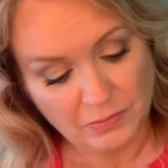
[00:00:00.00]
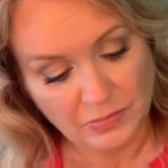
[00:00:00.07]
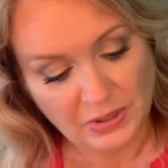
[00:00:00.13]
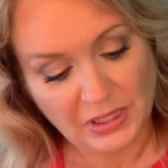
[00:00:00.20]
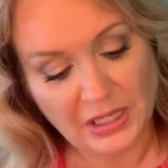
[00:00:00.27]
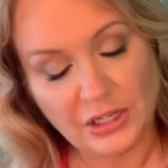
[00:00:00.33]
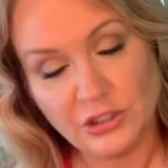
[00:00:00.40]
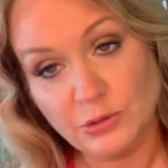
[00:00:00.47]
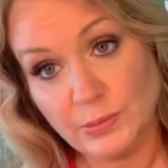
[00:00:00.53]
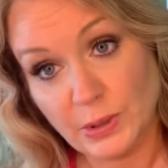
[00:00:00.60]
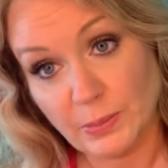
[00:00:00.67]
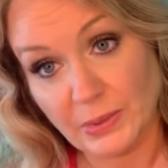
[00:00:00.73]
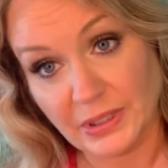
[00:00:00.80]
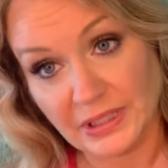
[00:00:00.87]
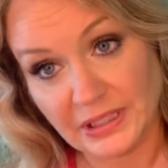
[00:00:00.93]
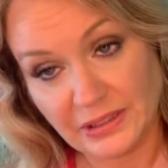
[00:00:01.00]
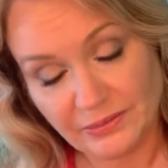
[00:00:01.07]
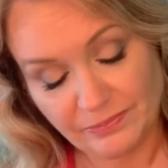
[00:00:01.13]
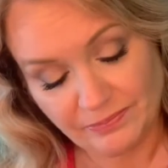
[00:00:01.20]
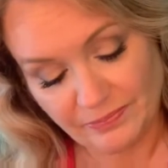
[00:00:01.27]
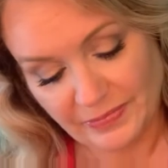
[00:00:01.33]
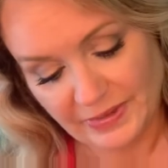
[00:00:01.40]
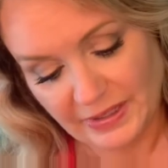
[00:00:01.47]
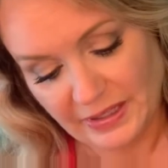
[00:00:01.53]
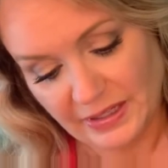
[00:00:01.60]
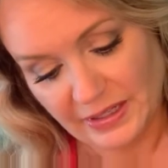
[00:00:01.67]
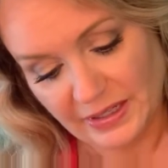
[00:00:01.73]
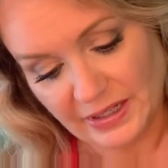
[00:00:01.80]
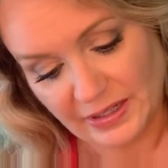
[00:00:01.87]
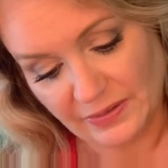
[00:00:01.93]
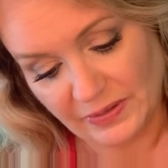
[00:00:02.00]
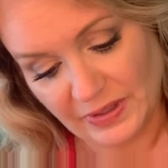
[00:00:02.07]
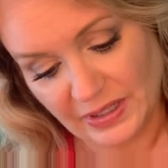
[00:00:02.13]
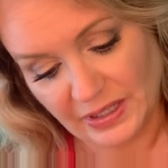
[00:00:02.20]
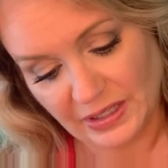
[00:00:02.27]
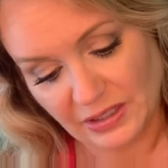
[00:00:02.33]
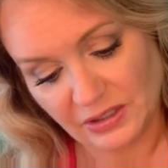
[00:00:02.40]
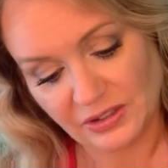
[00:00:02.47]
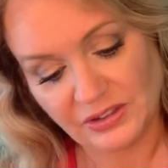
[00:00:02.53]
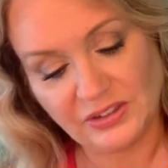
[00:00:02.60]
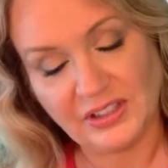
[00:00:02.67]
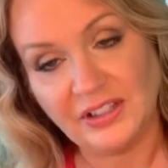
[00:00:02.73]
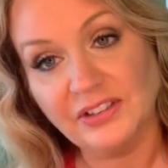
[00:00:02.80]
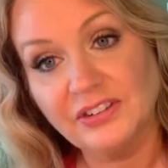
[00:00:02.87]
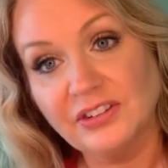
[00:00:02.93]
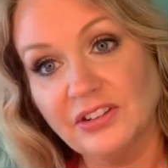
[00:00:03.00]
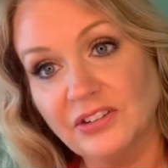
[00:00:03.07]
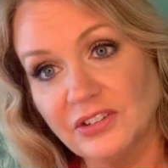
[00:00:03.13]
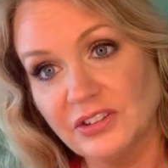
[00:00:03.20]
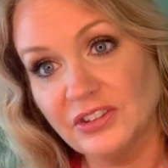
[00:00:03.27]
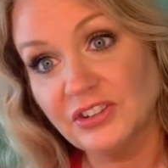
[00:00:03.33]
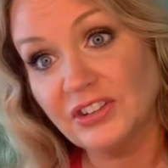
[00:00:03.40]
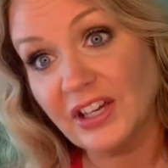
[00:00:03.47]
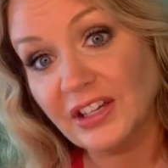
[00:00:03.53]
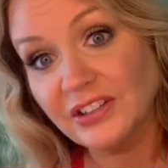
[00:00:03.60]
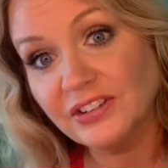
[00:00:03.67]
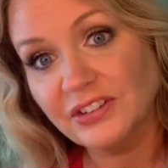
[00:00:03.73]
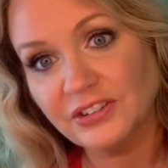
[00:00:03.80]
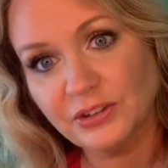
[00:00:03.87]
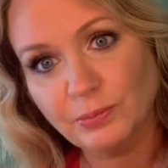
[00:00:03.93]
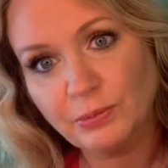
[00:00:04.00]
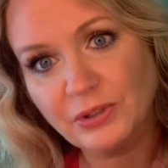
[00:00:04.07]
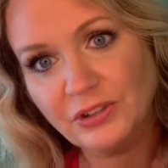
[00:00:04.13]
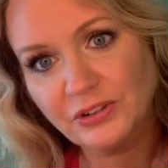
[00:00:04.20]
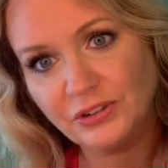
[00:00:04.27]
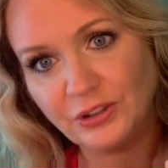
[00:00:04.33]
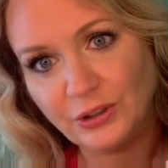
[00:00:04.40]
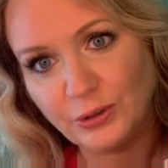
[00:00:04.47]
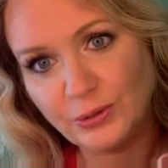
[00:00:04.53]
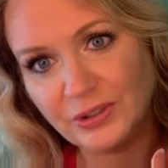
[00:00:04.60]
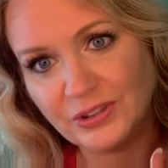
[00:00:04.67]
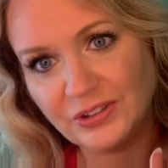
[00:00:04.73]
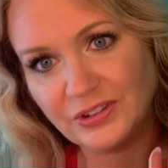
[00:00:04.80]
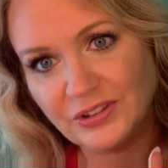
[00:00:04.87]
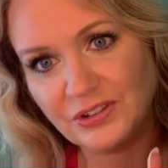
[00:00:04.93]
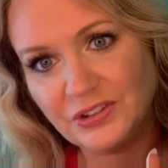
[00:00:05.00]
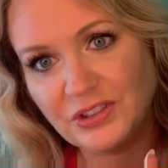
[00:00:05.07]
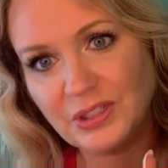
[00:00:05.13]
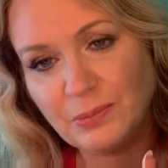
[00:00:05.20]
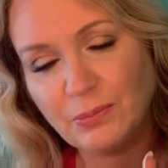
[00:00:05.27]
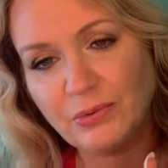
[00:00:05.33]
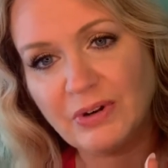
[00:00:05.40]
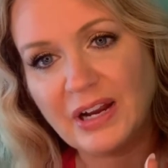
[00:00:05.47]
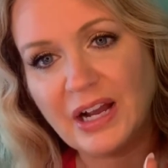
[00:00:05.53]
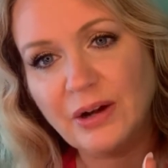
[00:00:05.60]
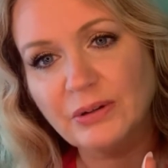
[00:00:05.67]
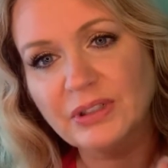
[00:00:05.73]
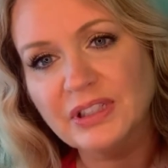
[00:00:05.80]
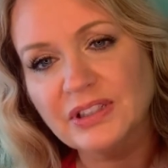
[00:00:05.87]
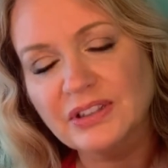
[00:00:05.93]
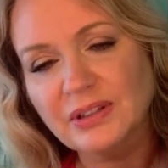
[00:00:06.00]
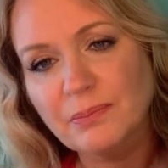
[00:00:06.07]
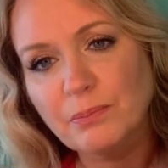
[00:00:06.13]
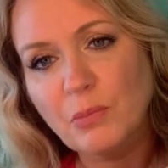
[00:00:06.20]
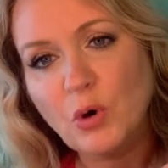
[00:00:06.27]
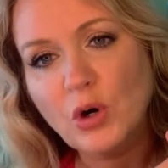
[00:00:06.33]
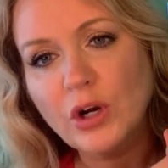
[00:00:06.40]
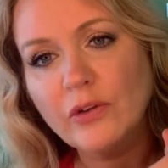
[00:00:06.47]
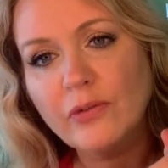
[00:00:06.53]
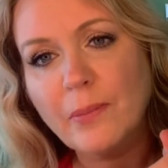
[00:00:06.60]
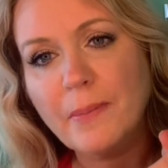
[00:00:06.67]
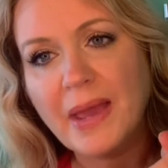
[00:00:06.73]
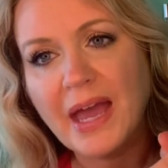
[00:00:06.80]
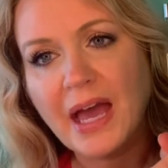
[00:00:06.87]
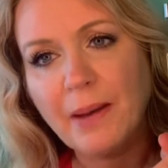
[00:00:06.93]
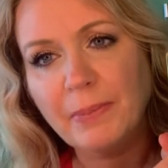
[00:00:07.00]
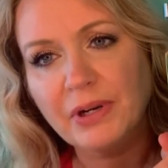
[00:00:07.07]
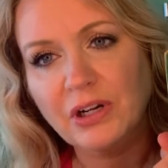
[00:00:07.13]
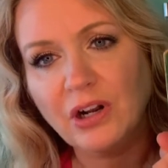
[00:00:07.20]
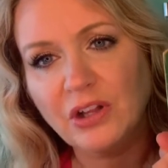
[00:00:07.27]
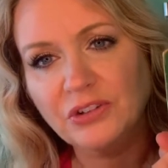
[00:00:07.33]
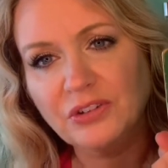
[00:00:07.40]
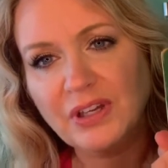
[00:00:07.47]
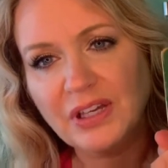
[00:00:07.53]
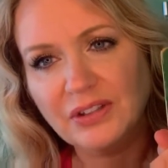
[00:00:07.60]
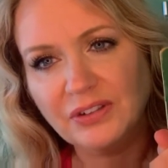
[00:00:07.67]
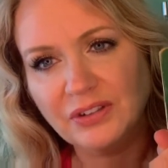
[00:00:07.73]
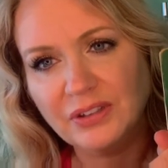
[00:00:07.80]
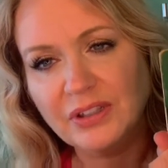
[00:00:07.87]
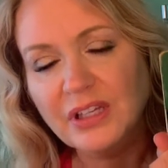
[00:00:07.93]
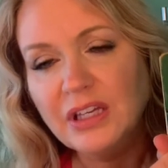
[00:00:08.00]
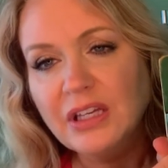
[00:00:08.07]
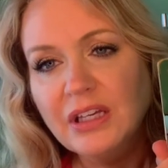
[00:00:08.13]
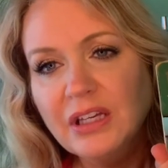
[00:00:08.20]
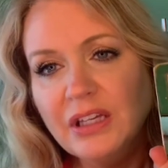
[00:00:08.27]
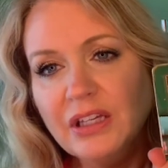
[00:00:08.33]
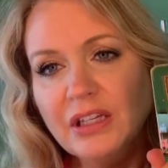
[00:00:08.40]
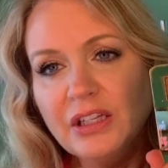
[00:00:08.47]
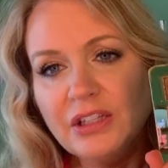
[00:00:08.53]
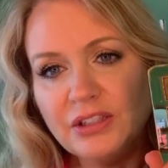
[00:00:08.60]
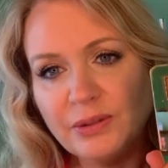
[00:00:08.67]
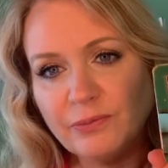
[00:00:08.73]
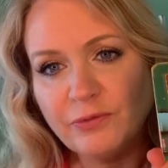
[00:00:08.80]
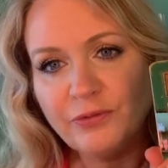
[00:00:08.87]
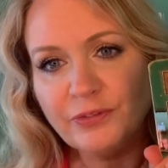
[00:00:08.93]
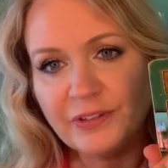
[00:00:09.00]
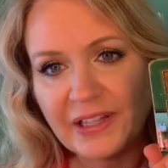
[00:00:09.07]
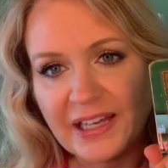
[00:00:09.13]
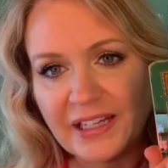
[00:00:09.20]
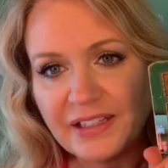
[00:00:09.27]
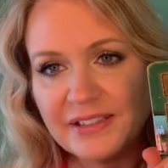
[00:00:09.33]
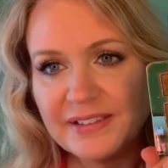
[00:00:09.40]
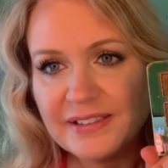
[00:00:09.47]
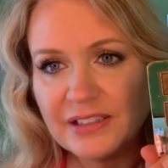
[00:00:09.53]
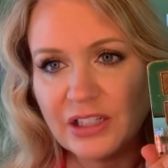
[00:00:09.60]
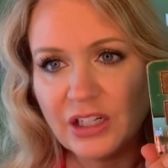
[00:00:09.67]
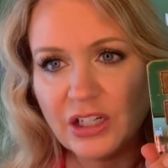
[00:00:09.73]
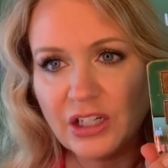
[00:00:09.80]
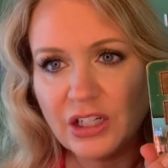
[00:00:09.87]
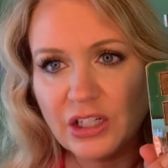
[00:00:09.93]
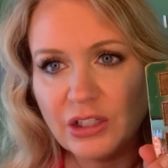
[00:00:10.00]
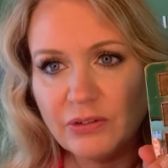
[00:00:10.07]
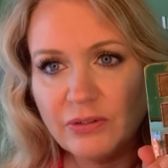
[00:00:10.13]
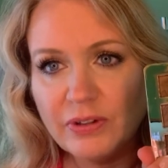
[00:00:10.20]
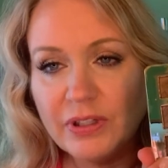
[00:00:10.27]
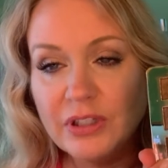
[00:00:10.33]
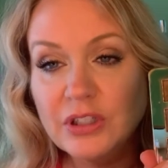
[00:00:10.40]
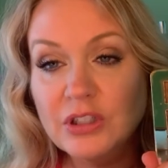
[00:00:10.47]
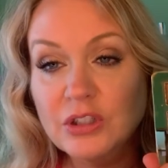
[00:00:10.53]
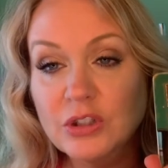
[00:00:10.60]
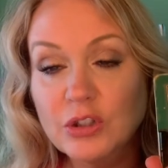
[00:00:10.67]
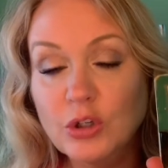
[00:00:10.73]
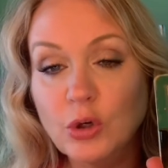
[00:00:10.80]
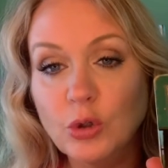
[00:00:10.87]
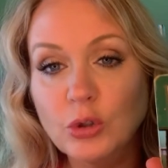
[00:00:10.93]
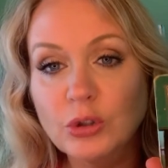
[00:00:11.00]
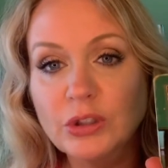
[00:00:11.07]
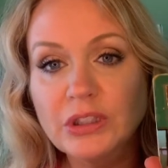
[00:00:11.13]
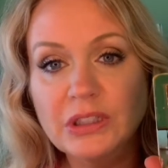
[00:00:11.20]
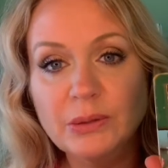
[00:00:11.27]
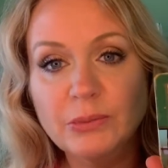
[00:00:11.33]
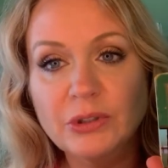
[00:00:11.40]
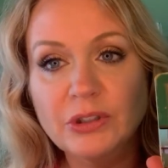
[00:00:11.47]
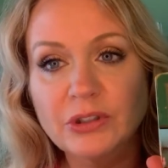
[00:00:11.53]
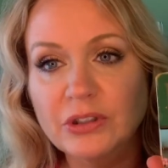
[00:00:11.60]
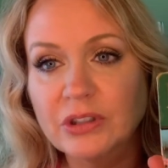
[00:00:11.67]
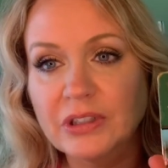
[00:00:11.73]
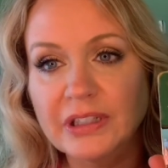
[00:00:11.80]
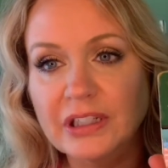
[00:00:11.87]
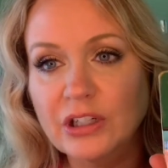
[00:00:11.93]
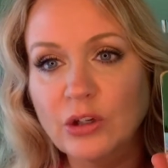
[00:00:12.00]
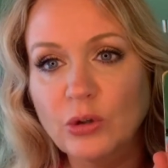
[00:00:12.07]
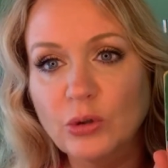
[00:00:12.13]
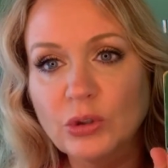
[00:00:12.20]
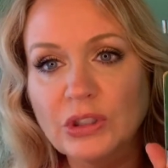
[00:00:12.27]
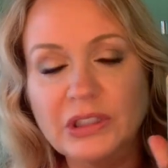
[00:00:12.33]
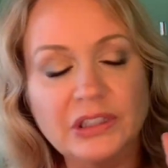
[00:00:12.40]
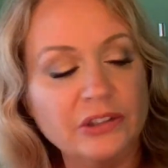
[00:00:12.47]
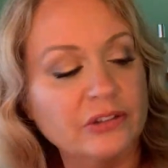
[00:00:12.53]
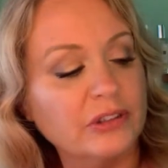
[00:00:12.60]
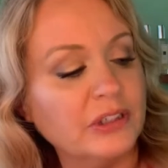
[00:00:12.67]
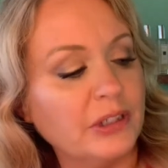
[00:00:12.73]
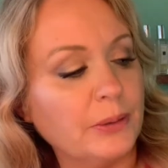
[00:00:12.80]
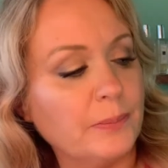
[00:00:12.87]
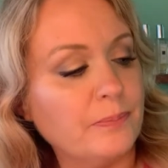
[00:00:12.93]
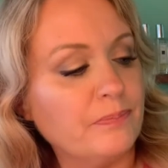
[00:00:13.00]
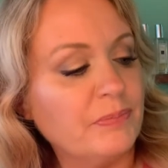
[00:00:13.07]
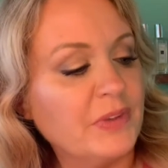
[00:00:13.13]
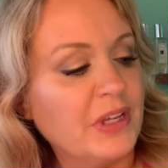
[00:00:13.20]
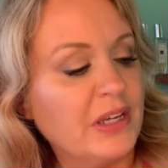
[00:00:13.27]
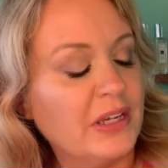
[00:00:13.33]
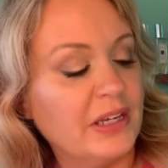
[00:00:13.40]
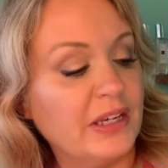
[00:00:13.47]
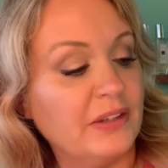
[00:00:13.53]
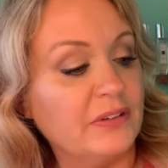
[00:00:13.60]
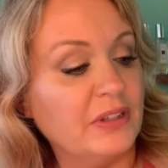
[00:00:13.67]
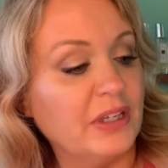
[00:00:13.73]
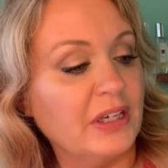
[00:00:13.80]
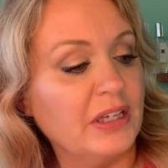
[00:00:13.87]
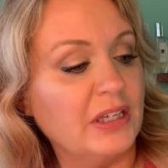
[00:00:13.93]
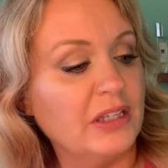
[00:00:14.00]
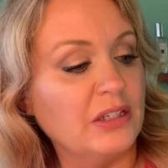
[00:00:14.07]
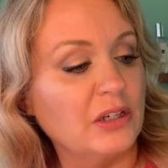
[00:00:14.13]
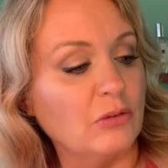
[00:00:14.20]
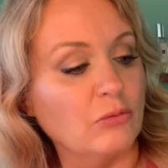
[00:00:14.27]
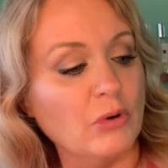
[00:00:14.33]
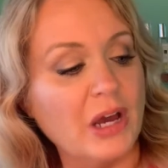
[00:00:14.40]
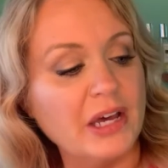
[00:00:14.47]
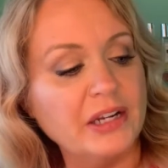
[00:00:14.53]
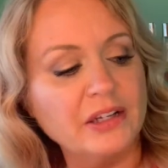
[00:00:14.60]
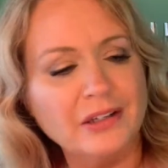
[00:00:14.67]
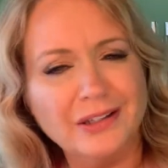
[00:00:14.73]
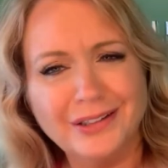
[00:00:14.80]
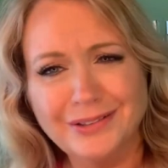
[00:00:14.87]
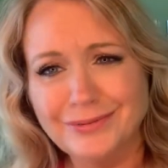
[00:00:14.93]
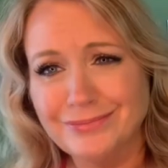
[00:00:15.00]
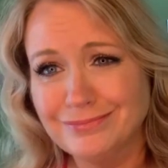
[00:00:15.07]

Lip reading: Cashmere Bunny. And then Sex Espresso is this deep brown. It's more of a matte, but it also has some flecks of gold glimmer, like a gold glitter in them. And then Erotica.